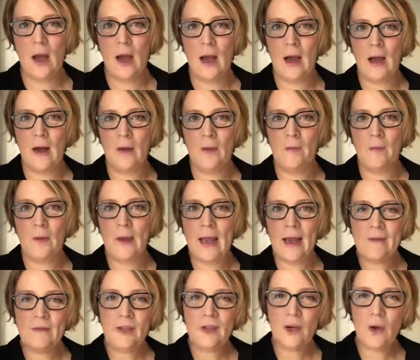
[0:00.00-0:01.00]
We
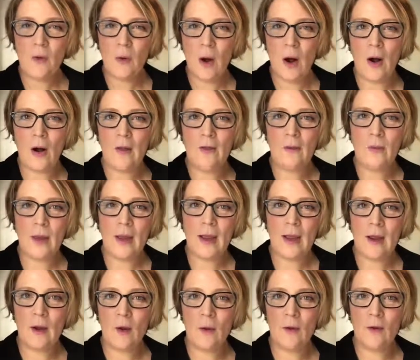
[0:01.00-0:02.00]
have to go all the
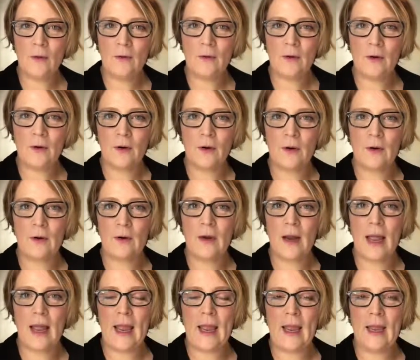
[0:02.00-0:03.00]
way
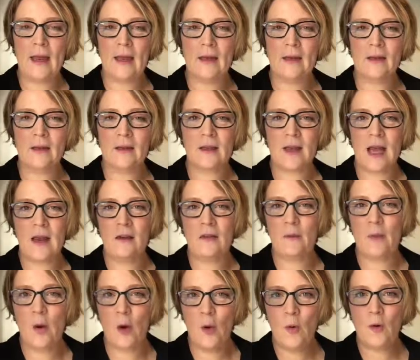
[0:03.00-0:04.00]
over and kind
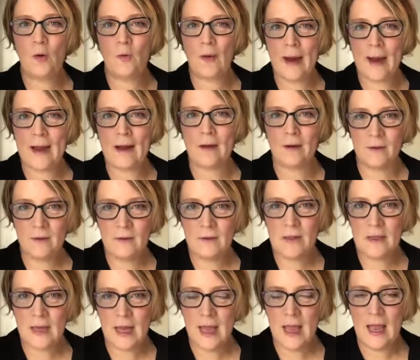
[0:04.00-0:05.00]
of poke
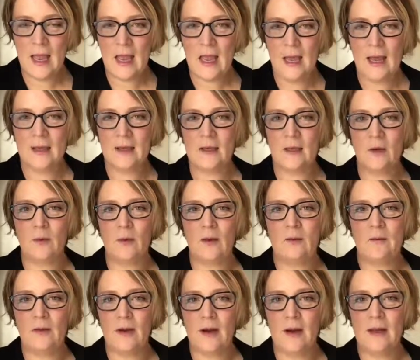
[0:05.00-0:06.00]
around until we
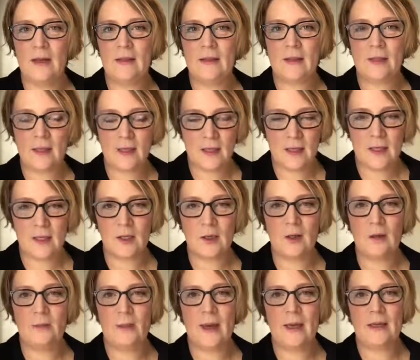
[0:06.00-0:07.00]
find the
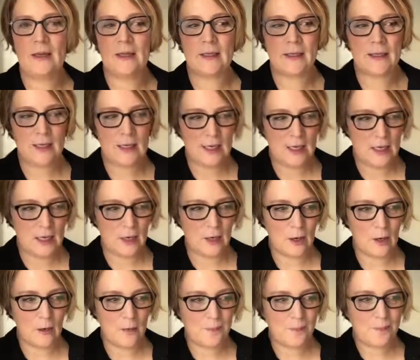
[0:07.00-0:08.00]
statistical appendix
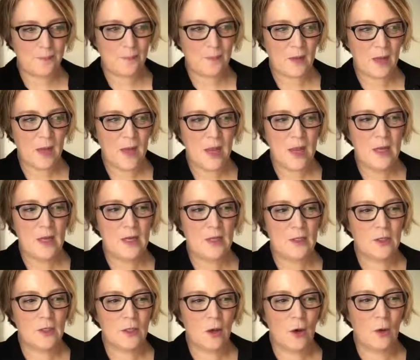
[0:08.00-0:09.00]
here.
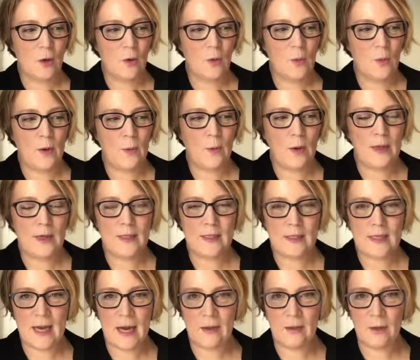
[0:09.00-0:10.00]
So we want
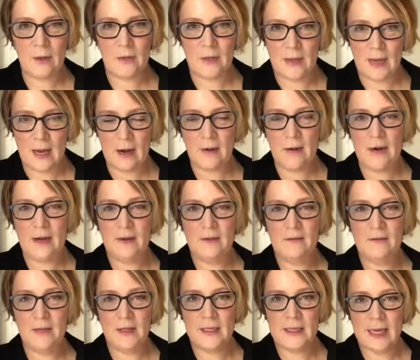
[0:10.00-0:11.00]
to download the
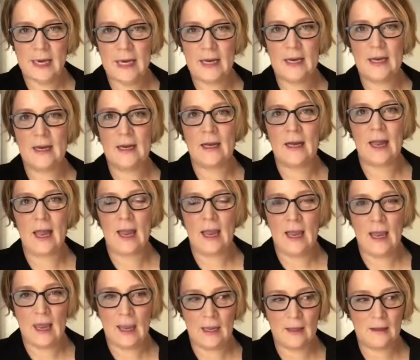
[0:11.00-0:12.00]
narrative, the data,
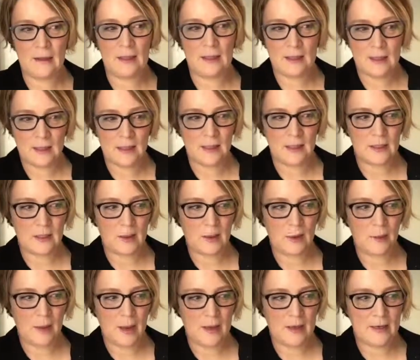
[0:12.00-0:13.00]
and the
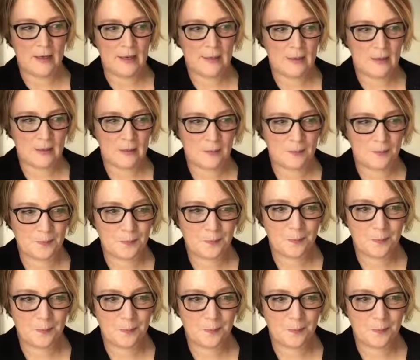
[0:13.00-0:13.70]
statistical appendix.